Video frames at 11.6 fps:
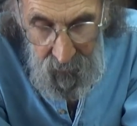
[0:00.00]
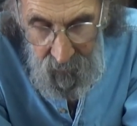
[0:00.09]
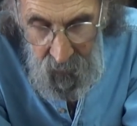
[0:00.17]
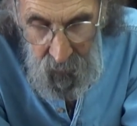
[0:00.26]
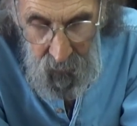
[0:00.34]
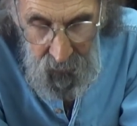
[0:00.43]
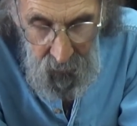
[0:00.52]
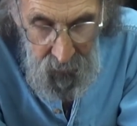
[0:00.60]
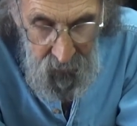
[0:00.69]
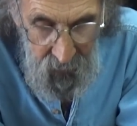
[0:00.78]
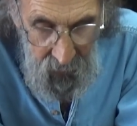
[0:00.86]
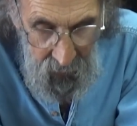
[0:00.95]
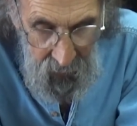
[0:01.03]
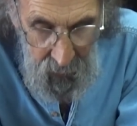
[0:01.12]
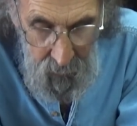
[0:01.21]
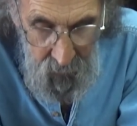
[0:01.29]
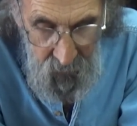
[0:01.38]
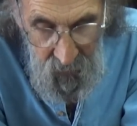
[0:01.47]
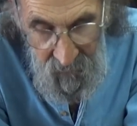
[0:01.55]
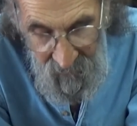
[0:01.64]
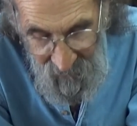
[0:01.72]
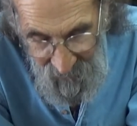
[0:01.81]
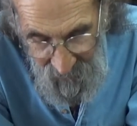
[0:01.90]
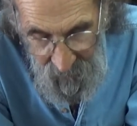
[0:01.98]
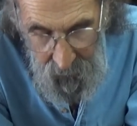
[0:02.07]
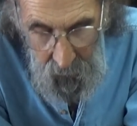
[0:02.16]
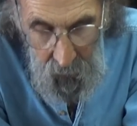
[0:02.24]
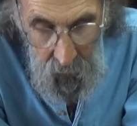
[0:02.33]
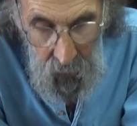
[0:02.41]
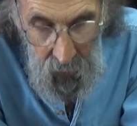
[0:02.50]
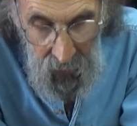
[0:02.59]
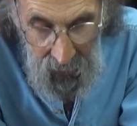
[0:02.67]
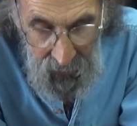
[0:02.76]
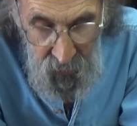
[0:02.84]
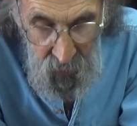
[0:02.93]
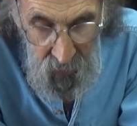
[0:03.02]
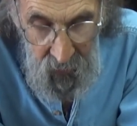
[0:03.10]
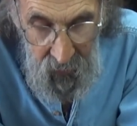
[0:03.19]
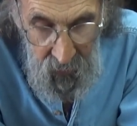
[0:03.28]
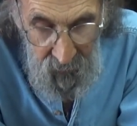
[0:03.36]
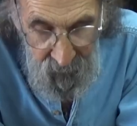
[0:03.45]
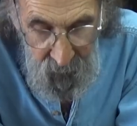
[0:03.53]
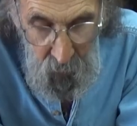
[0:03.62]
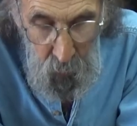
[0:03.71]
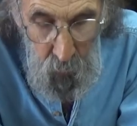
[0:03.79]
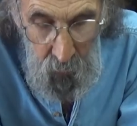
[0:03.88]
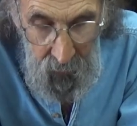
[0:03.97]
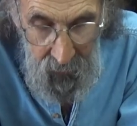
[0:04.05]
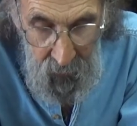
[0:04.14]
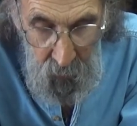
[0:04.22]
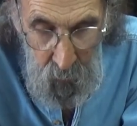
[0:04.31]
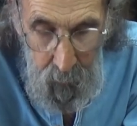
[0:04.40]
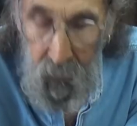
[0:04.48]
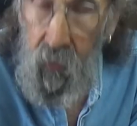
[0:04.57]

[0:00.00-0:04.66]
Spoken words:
doing those cams, actually the flow will help,